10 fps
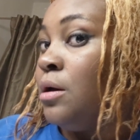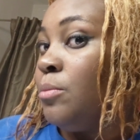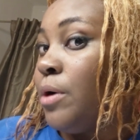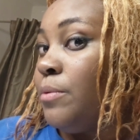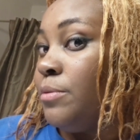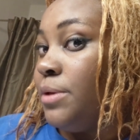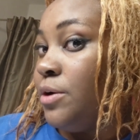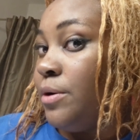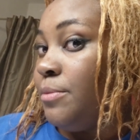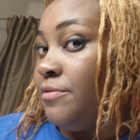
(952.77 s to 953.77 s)
probably
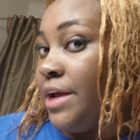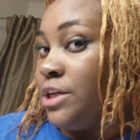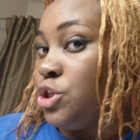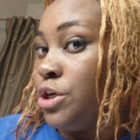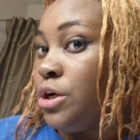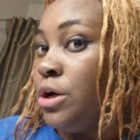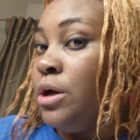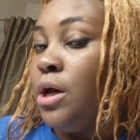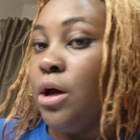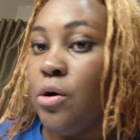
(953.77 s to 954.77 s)
Cream of Nature,
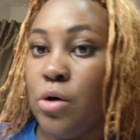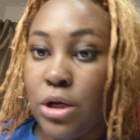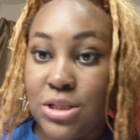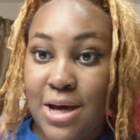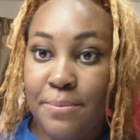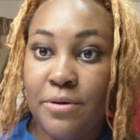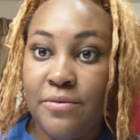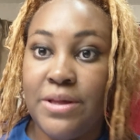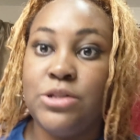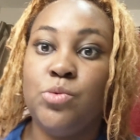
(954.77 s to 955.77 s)
and go on top of
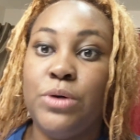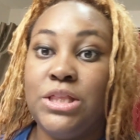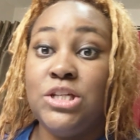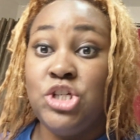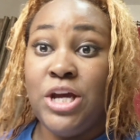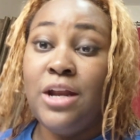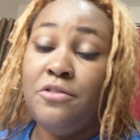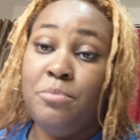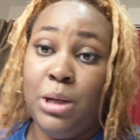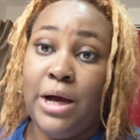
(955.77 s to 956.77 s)
this with the shade of
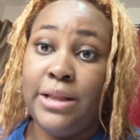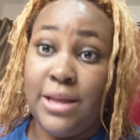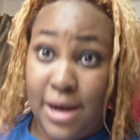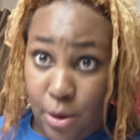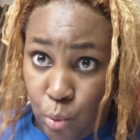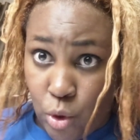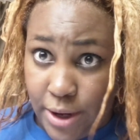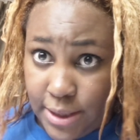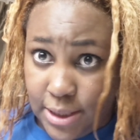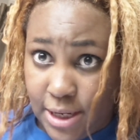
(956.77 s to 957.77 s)
blonde that I want
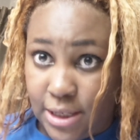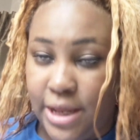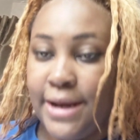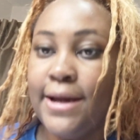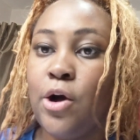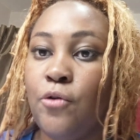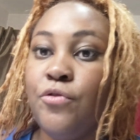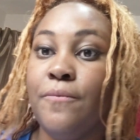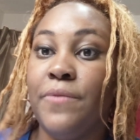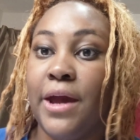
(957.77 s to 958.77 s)
and let it go
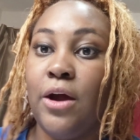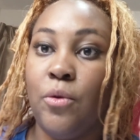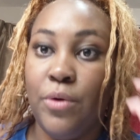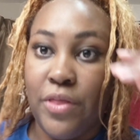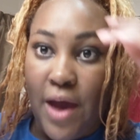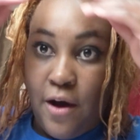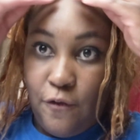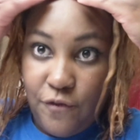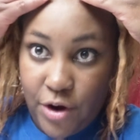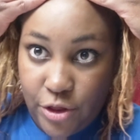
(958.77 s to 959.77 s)
from there without
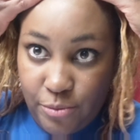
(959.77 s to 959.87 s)
further